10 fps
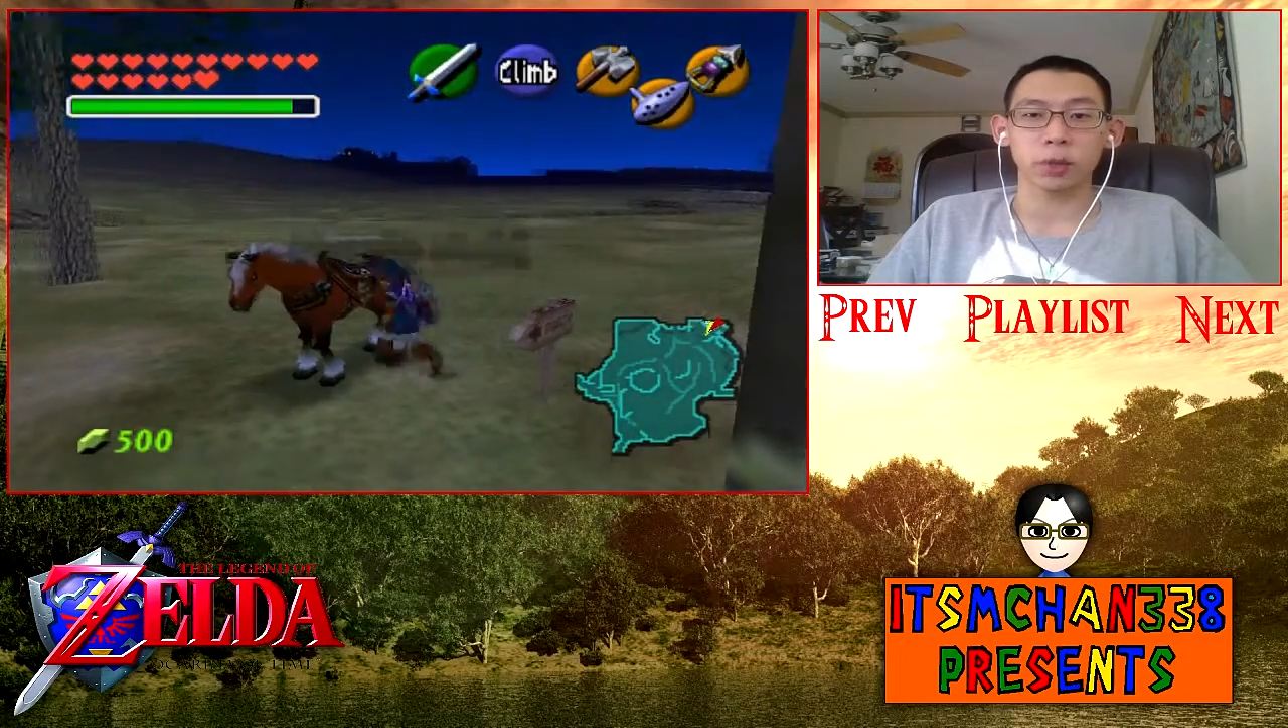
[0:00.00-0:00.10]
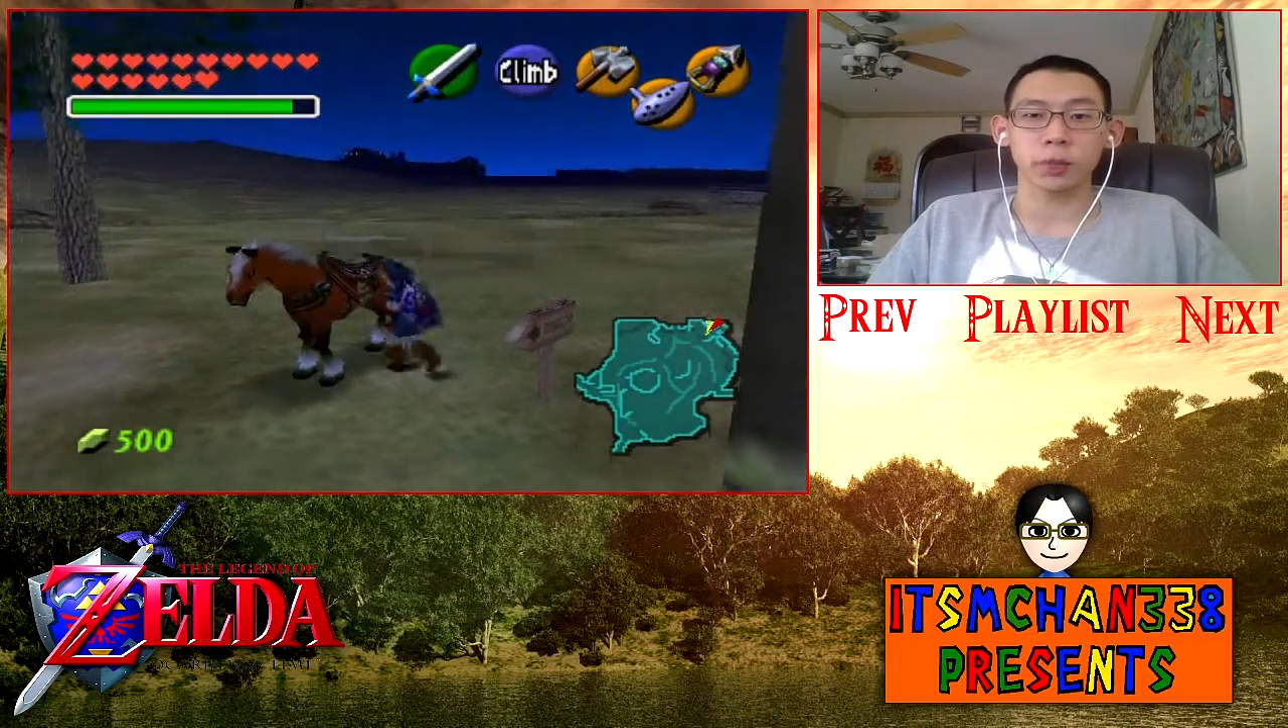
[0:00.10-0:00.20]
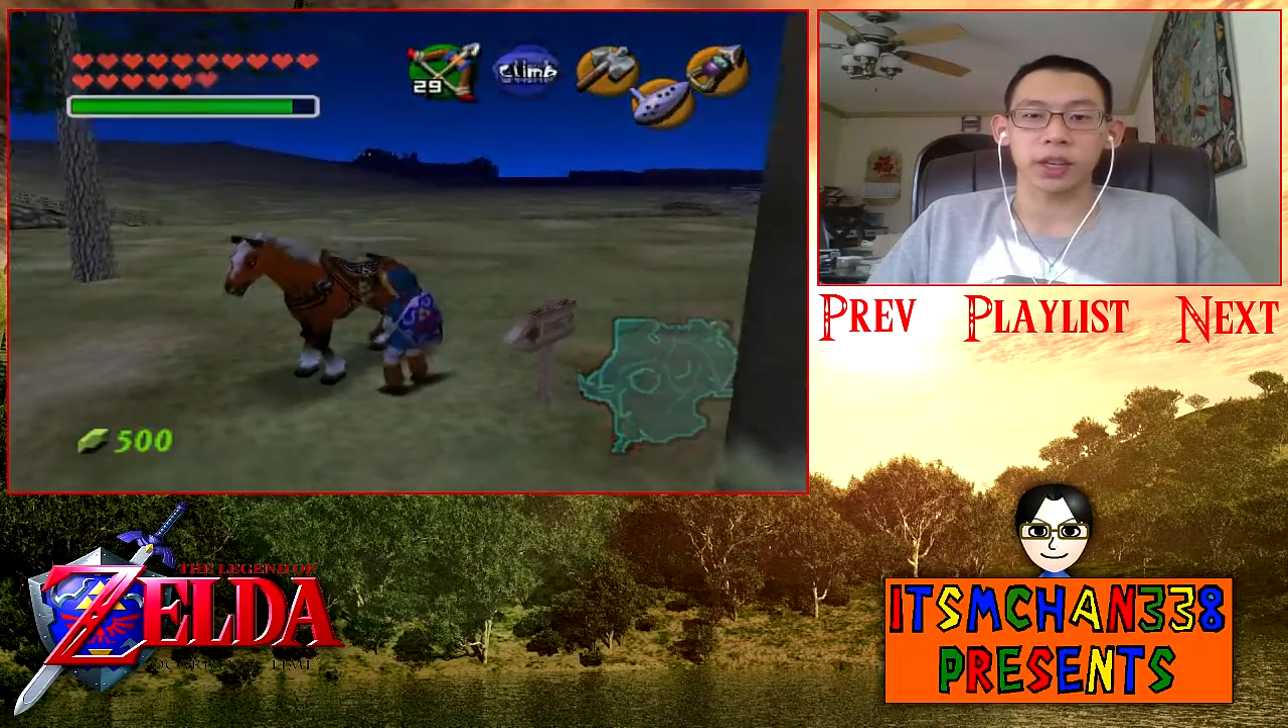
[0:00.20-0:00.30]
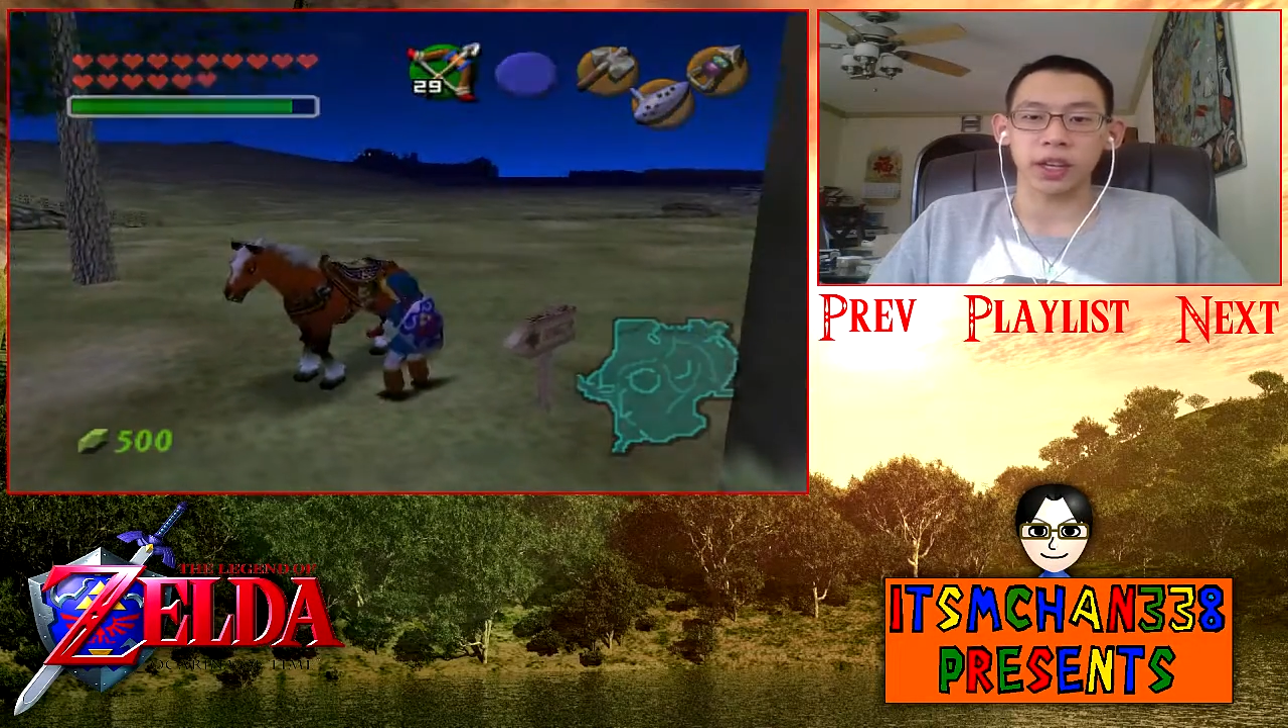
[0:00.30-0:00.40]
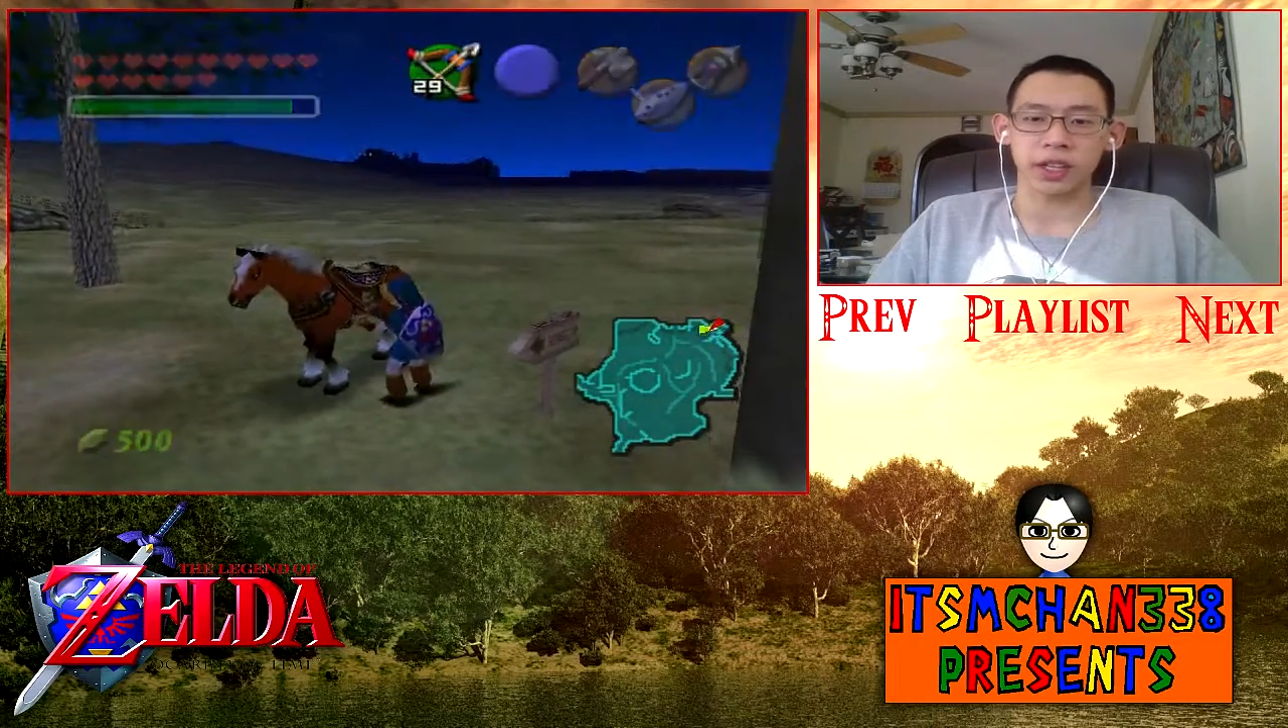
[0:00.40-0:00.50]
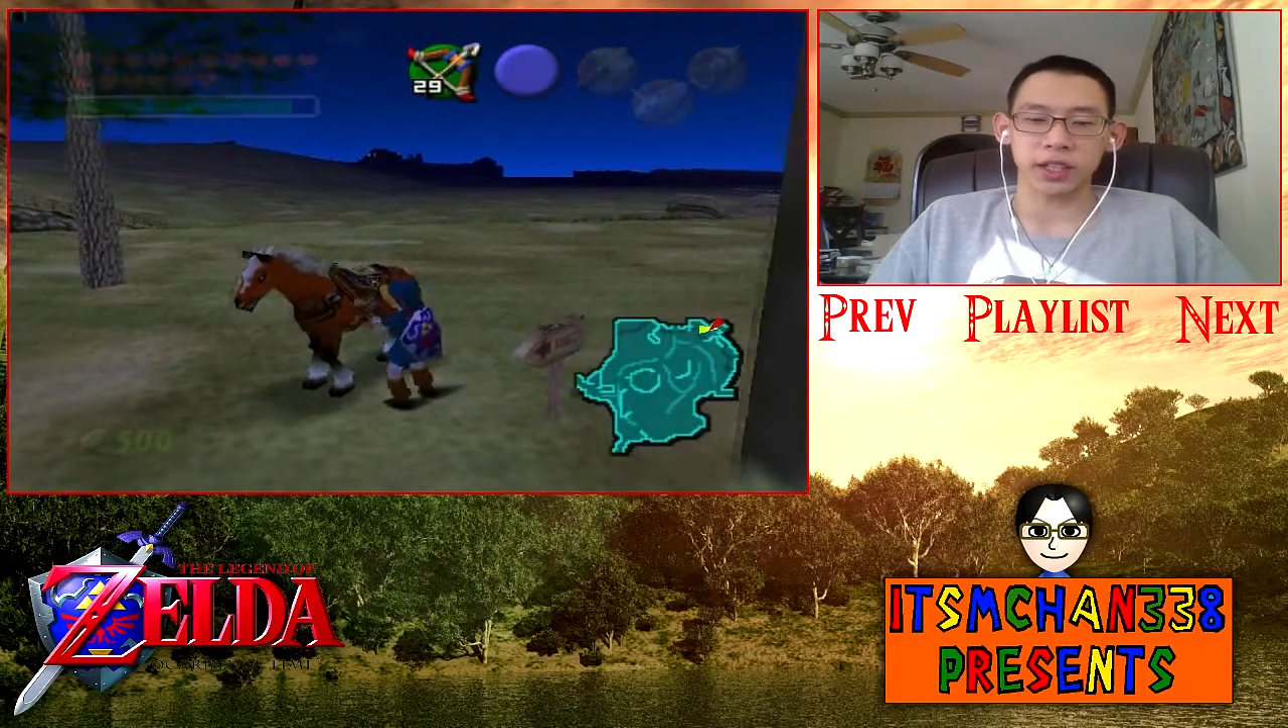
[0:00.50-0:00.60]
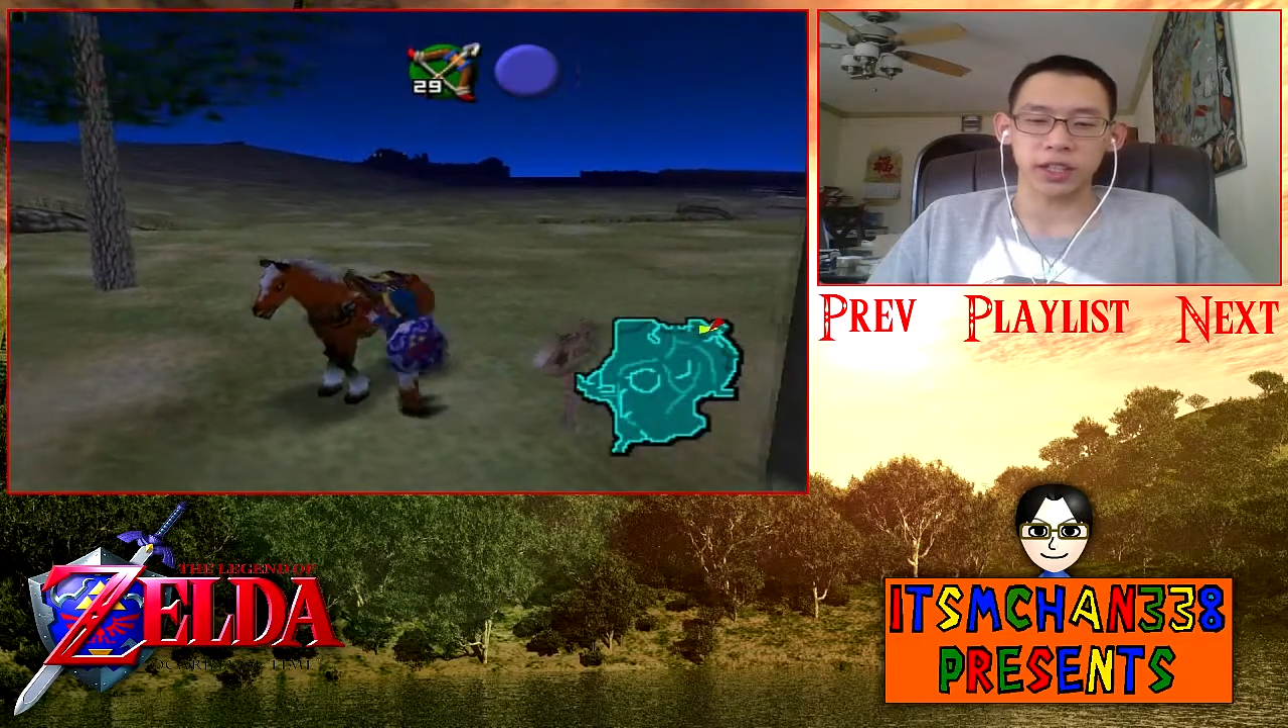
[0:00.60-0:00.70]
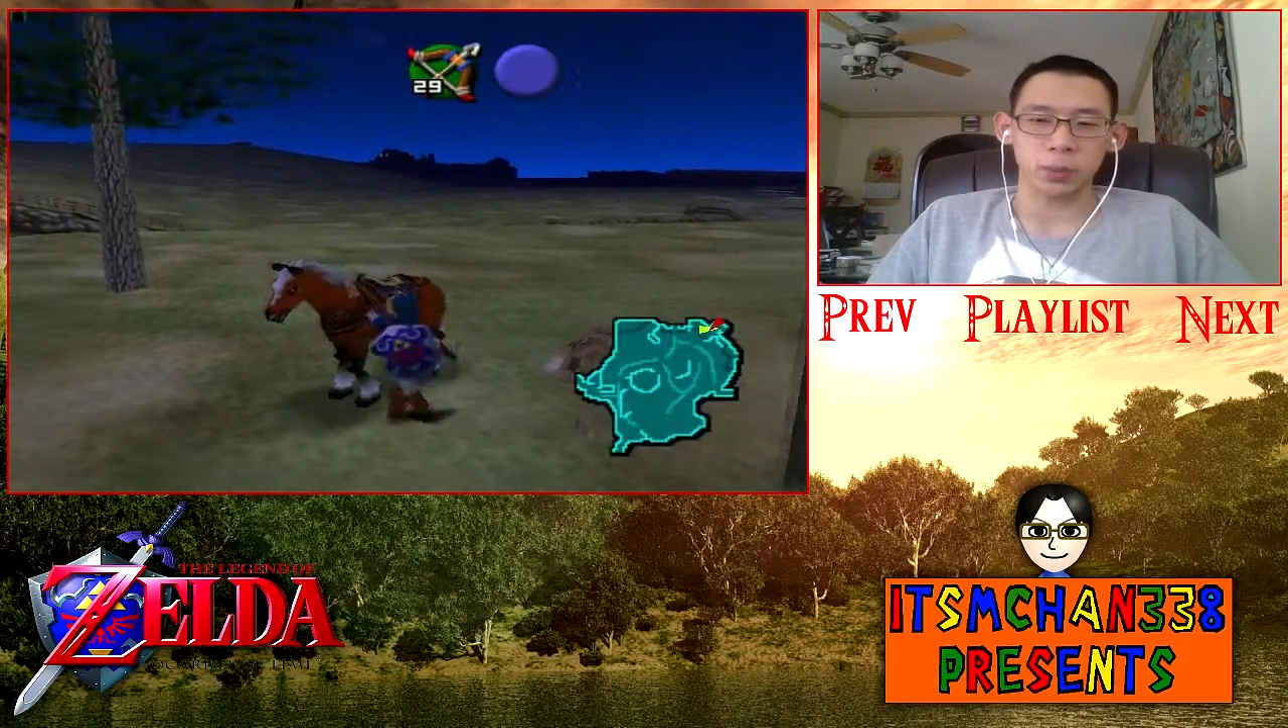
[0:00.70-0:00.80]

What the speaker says: because,